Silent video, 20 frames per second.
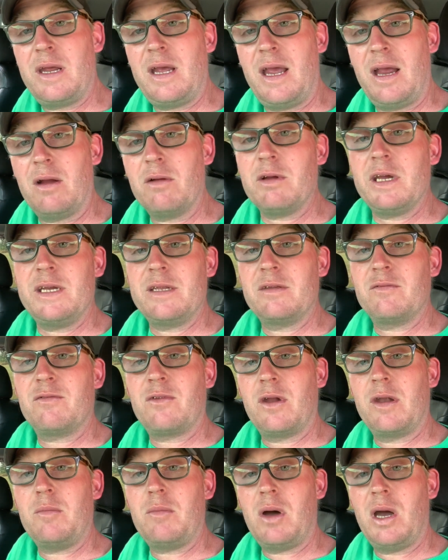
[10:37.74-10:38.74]
to aerate the
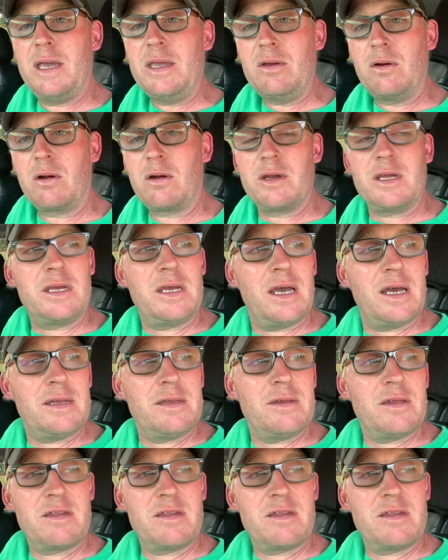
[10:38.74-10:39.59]
front of my yard again,